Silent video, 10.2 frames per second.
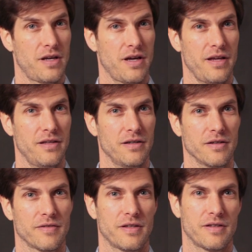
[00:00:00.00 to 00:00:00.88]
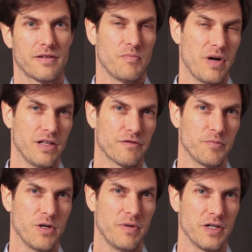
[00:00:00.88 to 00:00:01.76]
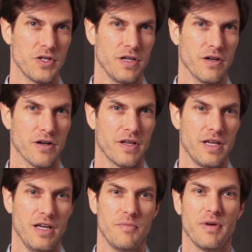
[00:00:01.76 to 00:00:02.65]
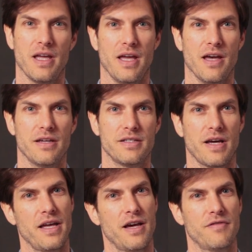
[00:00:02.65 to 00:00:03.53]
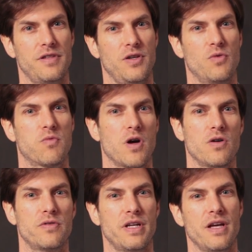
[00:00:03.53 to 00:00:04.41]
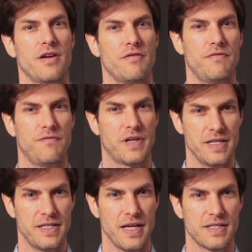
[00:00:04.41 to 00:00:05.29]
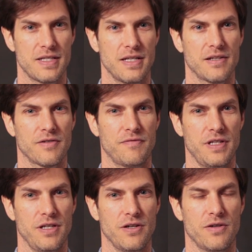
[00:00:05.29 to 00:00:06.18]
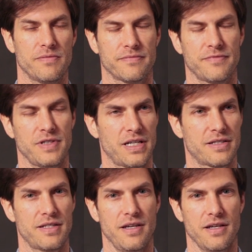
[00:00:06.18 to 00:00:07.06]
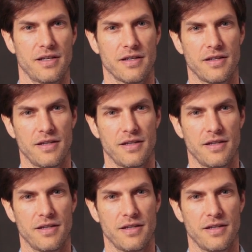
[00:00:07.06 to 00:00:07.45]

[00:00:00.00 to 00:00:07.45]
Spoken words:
Hi there, Milo from No Budget here. In my hand, I have the Rode condensing video. Fuck's sake.